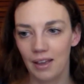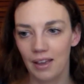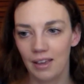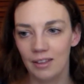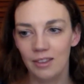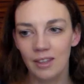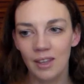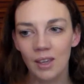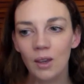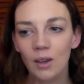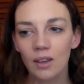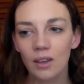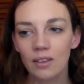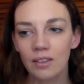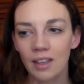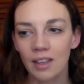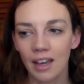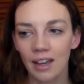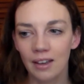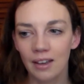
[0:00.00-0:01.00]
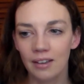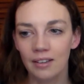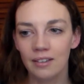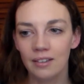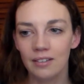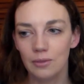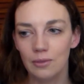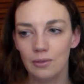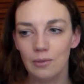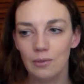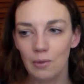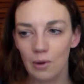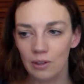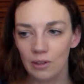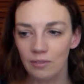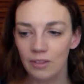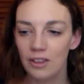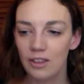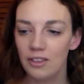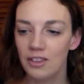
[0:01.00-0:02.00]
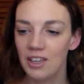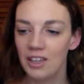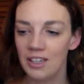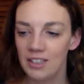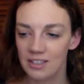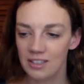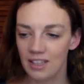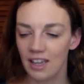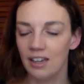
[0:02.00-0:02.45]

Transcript: I think that one of the things